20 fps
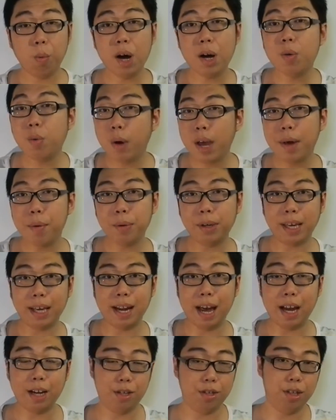one way we
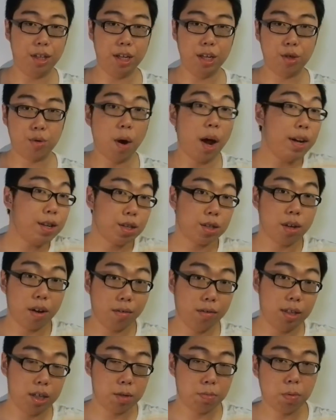can actually try to
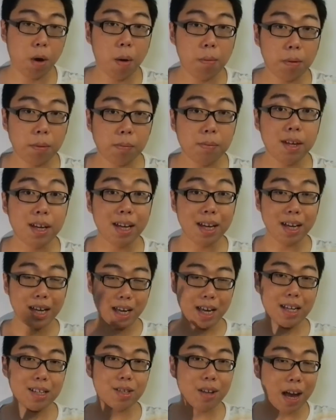solve this problem
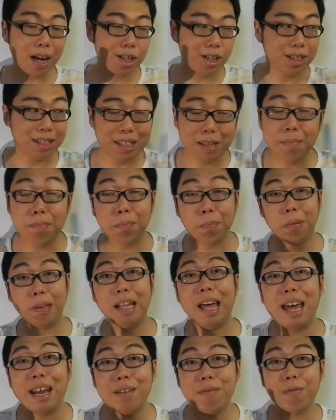is to actually
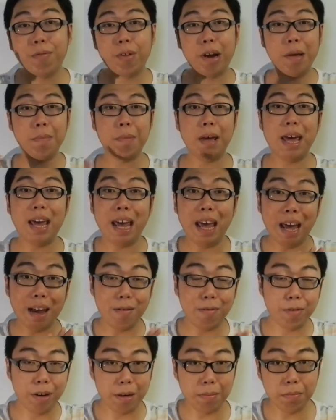blend frame A
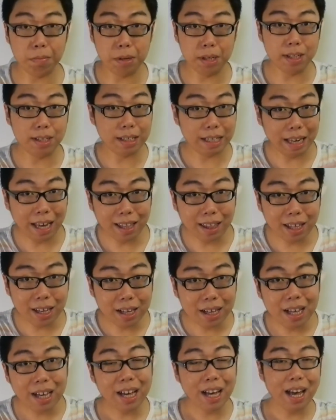and frame B
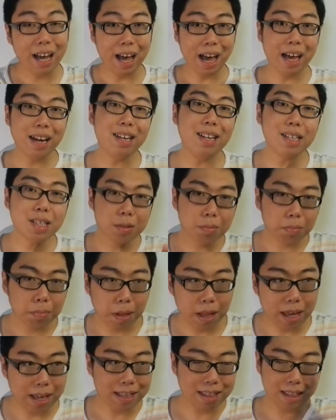together and
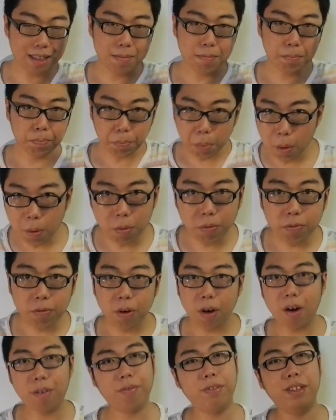displayed
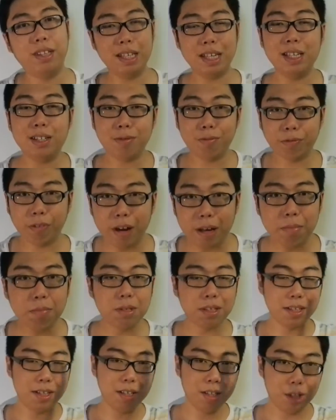both of these
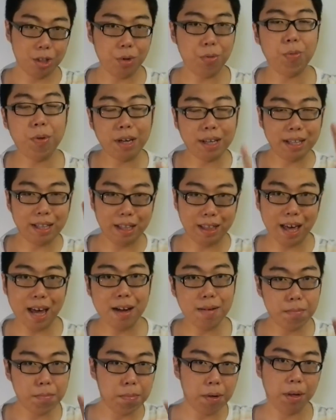frames during
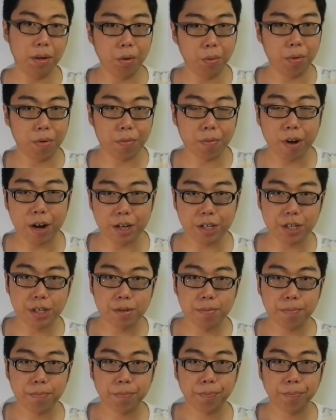that middle
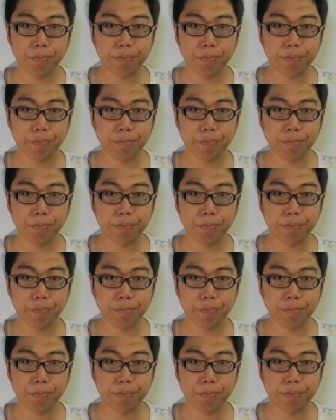refresh.